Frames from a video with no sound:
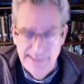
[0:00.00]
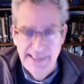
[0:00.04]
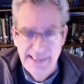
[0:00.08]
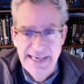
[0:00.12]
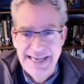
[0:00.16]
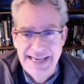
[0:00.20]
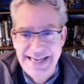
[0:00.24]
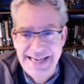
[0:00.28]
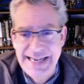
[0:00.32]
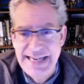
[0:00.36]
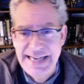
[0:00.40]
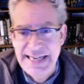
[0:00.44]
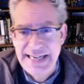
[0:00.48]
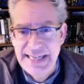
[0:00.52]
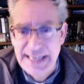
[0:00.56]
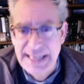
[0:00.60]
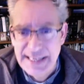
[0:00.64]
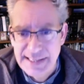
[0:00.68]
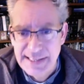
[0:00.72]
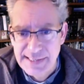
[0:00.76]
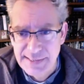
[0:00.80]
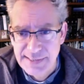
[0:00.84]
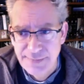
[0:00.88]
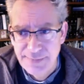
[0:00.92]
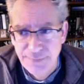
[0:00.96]
he
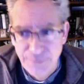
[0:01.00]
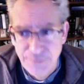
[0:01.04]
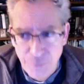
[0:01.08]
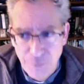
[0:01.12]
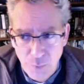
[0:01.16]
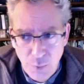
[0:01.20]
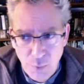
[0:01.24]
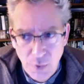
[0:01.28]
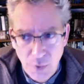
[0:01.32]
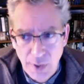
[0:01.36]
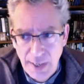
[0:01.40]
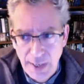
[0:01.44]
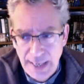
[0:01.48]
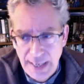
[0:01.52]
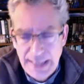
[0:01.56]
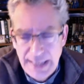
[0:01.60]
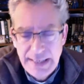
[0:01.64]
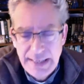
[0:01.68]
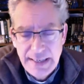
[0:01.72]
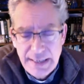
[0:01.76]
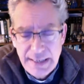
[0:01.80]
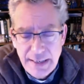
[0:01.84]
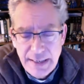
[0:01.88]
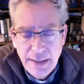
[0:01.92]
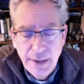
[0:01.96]
gets for a
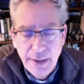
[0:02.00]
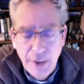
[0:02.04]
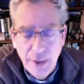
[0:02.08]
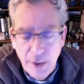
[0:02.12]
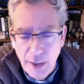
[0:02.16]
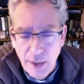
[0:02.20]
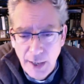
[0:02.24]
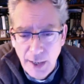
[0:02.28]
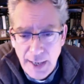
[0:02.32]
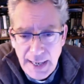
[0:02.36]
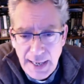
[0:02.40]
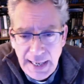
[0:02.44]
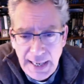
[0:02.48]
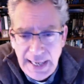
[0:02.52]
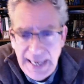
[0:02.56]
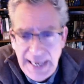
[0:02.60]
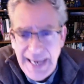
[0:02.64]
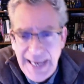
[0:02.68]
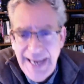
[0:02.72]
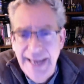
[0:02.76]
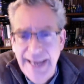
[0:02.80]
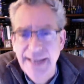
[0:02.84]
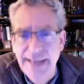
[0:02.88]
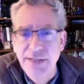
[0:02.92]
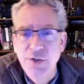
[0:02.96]
year
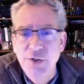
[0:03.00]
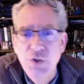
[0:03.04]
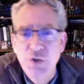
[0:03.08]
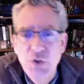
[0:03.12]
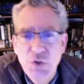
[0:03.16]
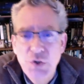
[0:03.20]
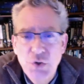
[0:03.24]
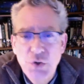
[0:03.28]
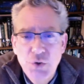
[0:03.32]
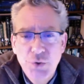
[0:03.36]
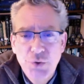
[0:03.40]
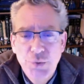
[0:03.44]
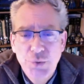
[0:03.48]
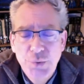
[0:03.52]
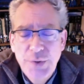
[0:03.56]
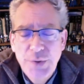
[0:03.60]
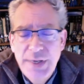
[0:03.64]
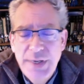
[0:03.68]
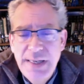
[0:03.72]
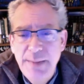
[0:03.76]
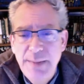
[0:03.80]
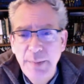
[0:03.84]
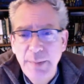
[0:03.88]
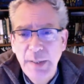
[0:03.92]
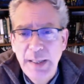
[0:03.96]

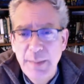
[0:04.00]
extremely